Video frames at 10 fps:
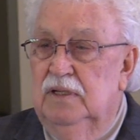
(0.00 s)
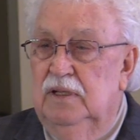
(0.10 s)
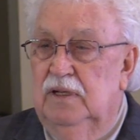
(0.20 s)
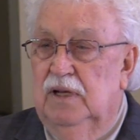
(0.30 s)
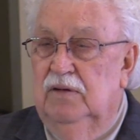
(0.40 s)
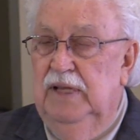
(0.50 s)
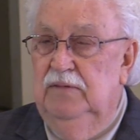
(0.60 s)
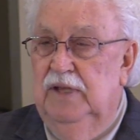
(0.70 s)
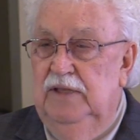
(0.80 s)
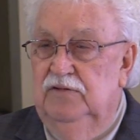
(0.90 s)
You know,
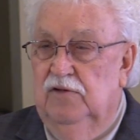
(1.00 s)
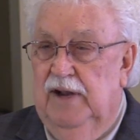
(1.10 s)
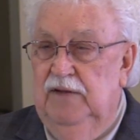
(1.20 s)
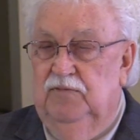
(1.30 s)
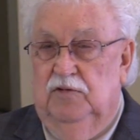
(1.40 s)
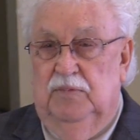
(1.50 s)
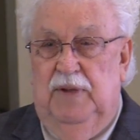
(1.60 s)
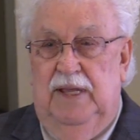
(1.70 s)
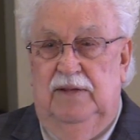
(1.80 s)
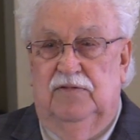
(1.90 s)
he, he's grateful to
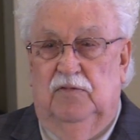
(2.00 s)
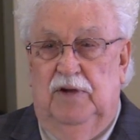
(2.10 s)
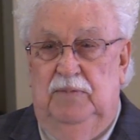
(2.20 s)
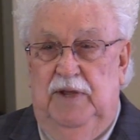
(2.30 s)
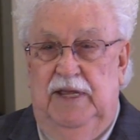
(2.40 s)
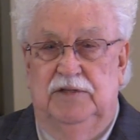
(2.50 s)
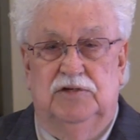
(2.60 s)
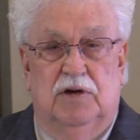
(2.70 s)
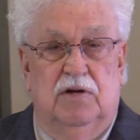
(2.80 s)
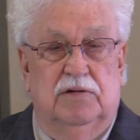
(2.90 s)
be to we be in
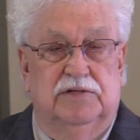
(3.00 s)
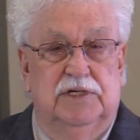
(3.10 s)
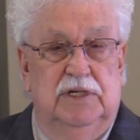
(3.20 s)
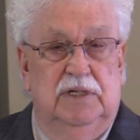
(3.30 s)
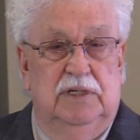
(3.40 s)
church.